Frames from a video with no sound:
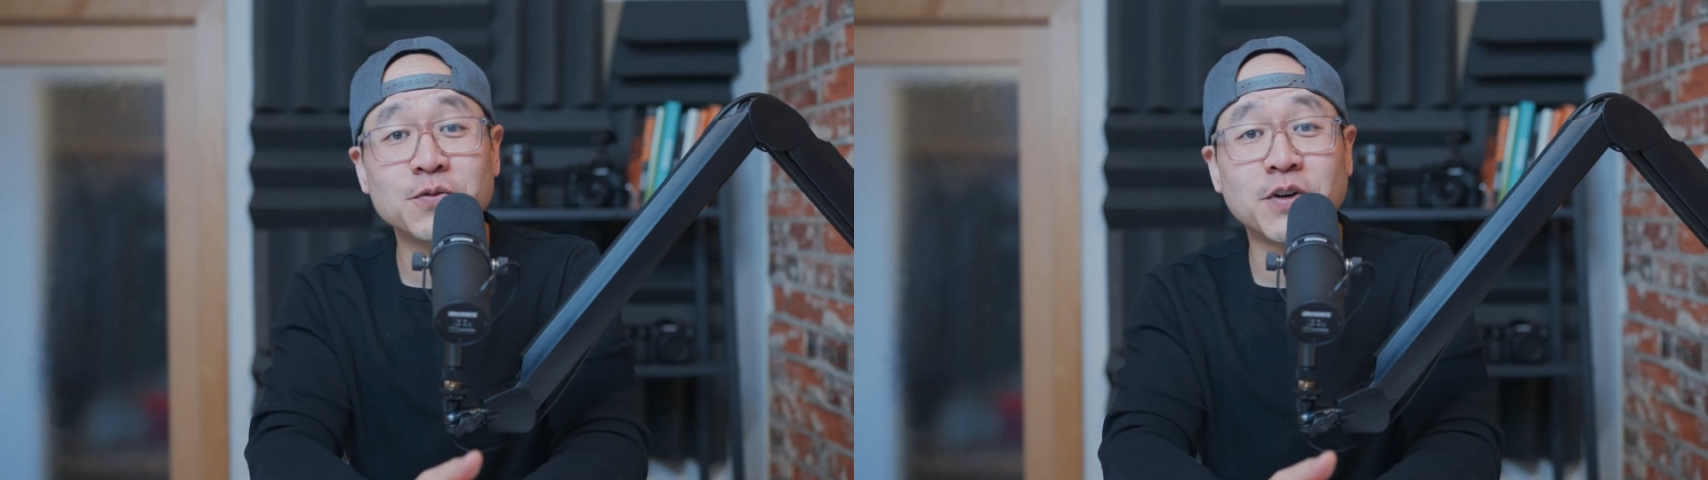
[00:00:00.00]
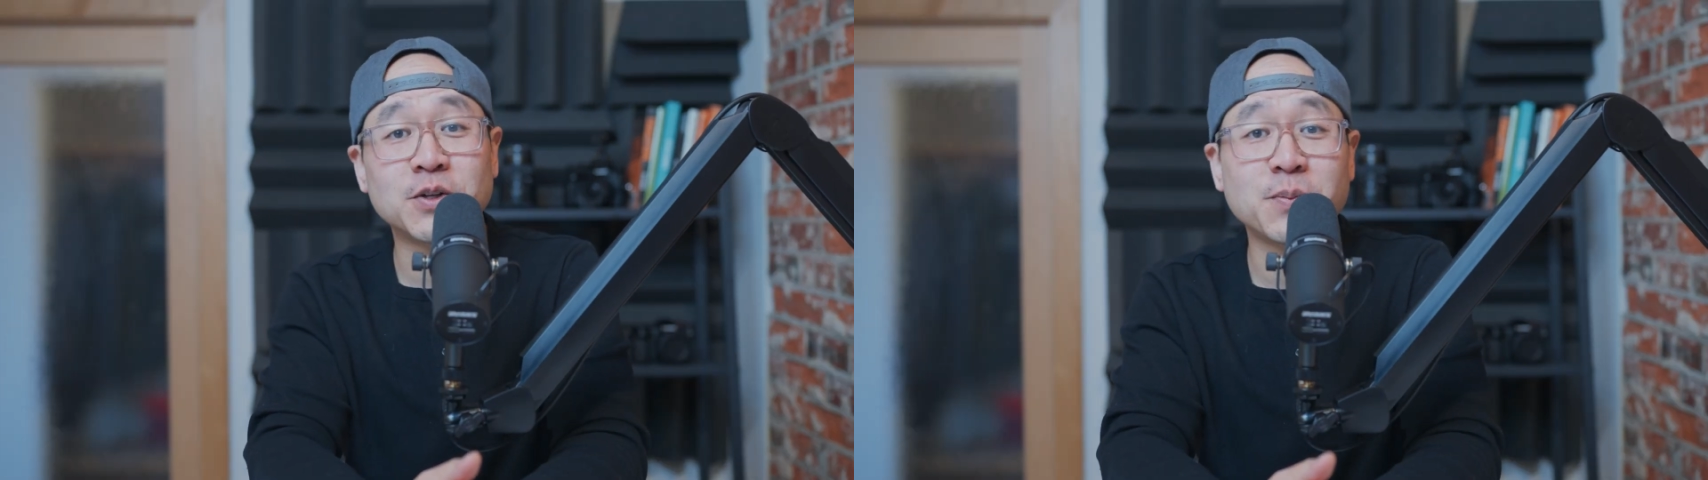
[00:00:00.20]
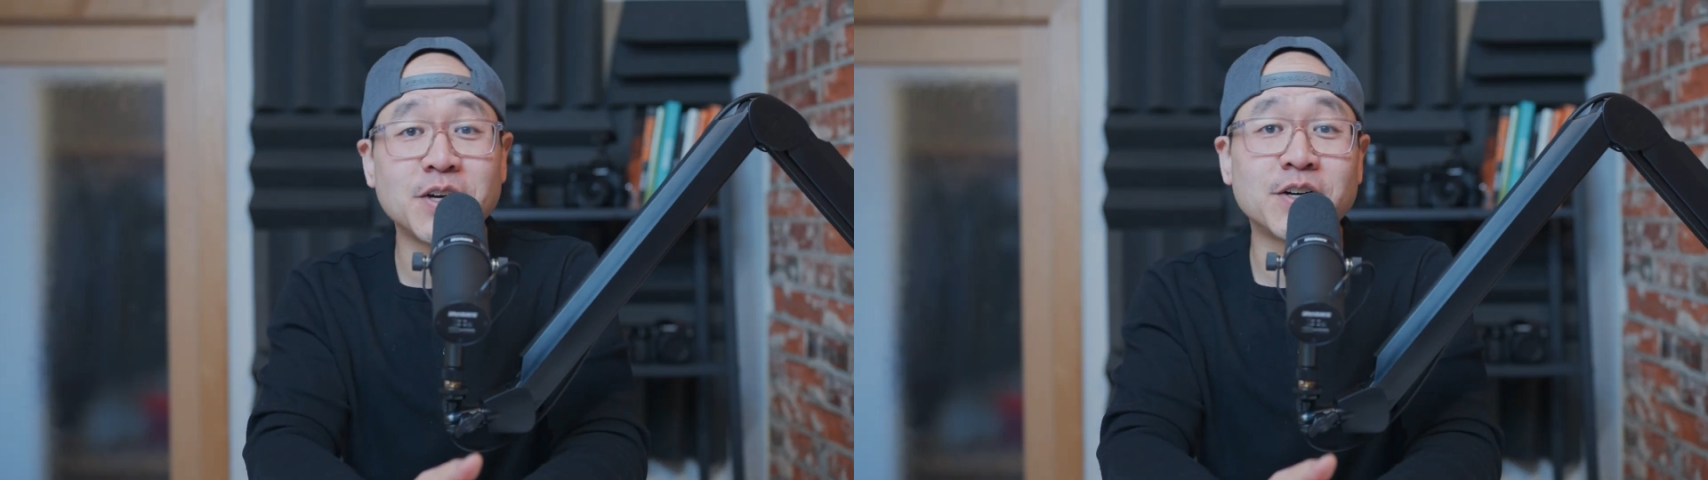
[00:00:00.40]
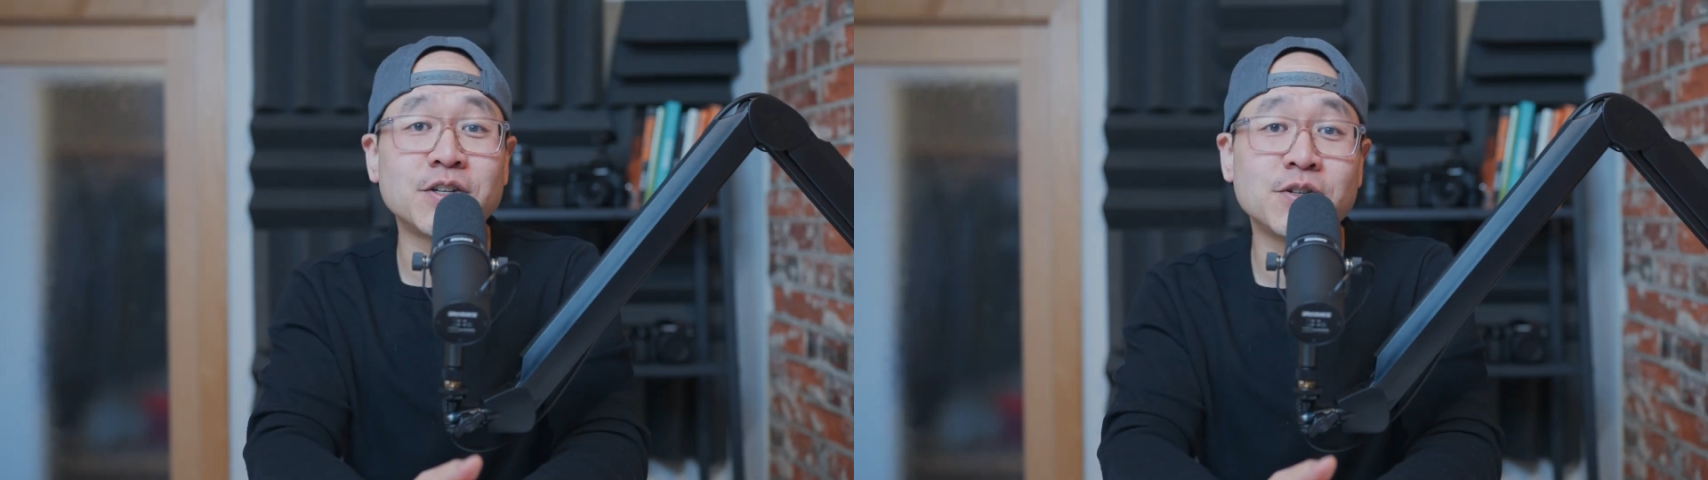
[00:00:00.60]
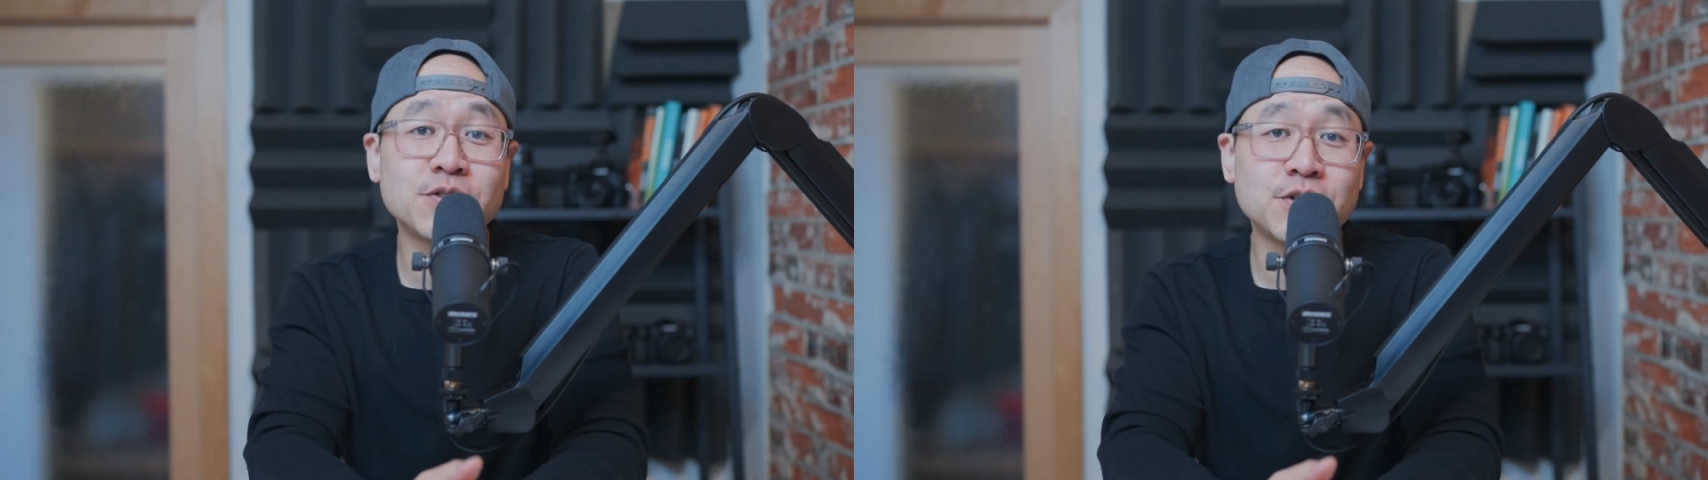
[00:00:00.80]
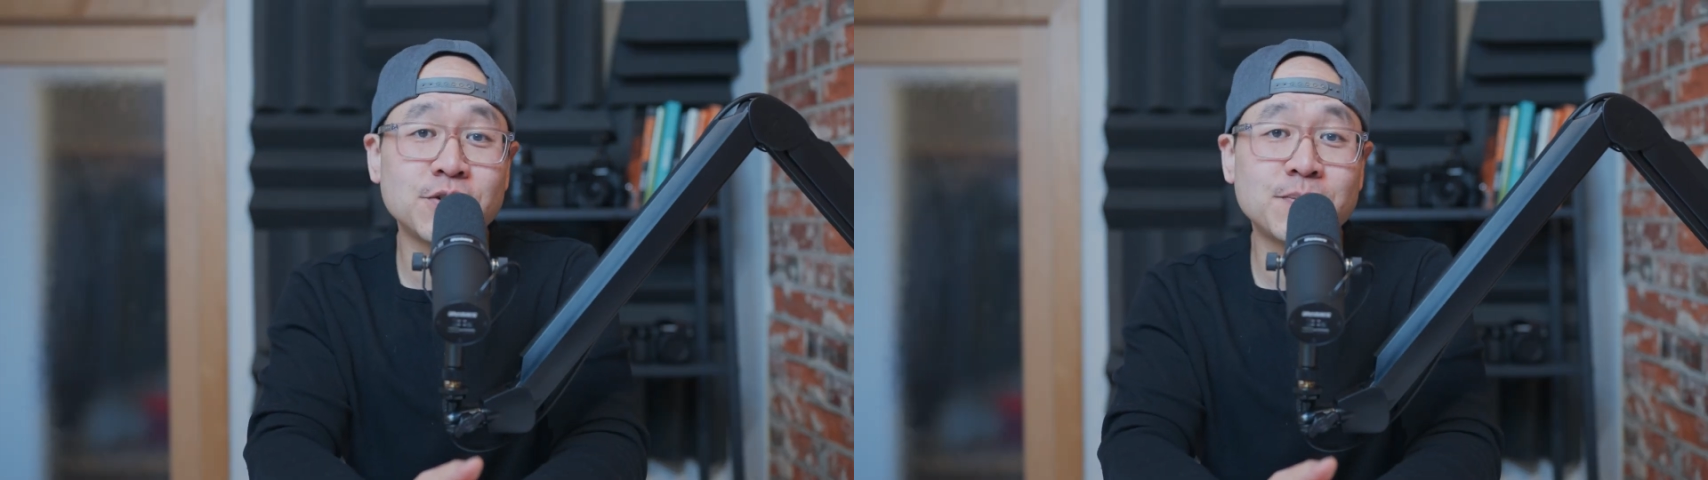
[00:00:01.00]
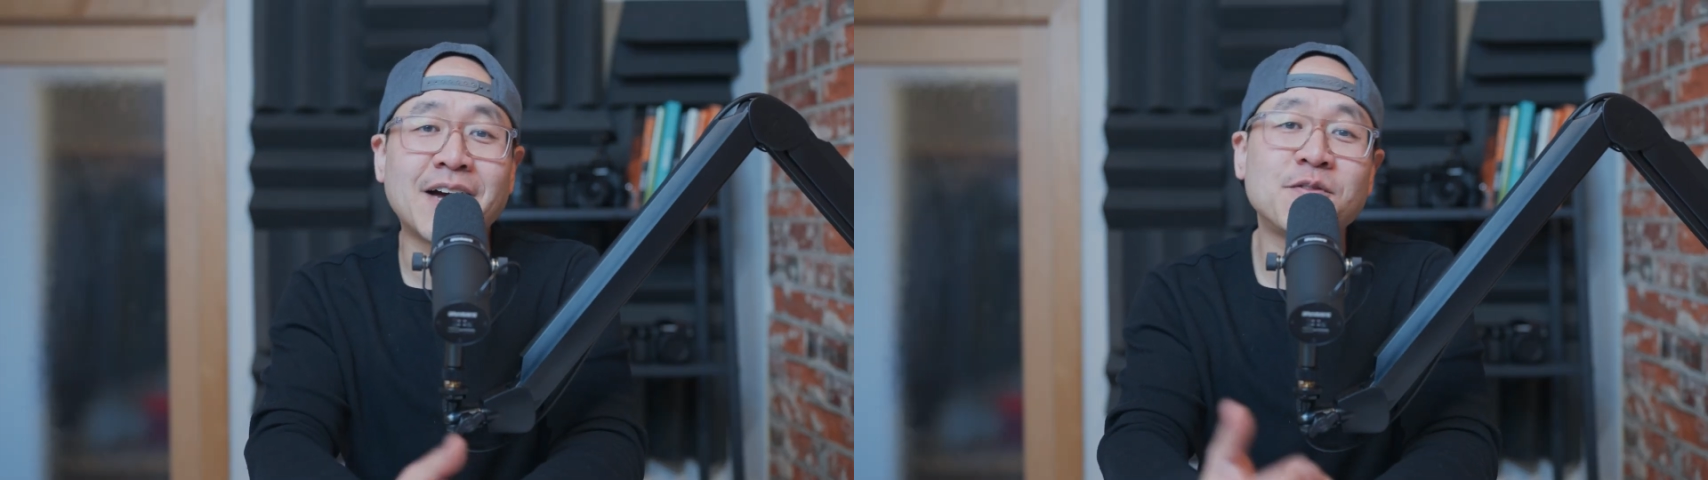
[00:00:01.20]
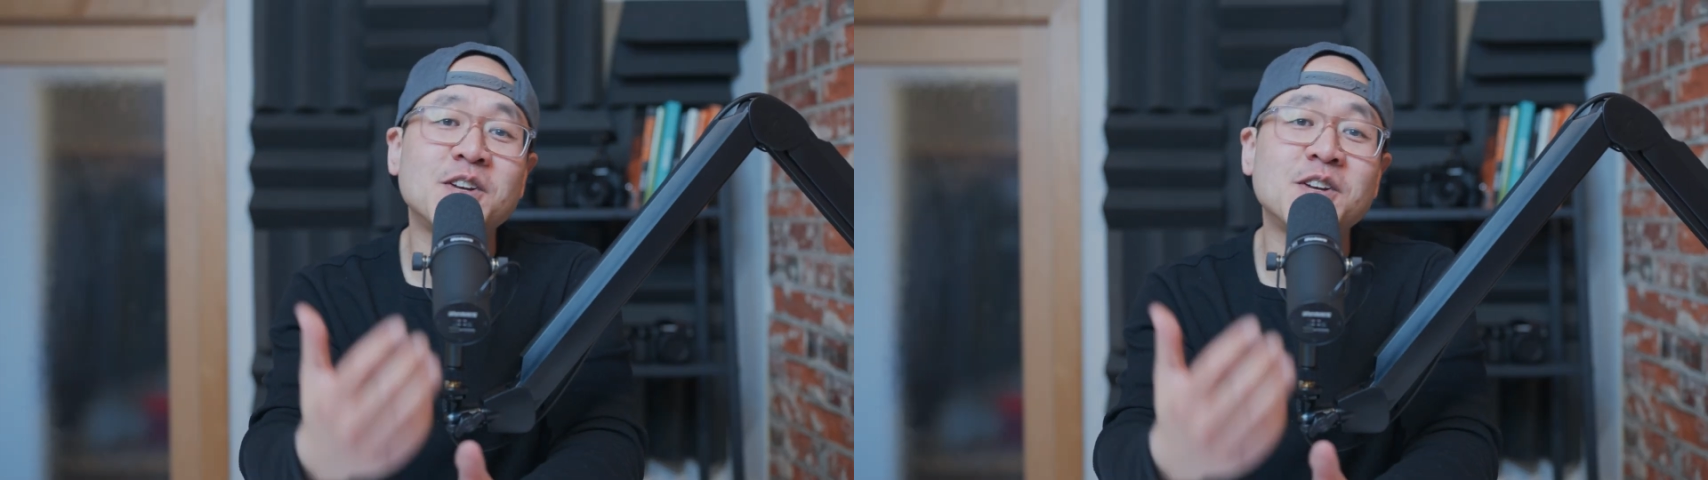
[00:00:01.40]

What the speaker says: follow me on YouTube, I have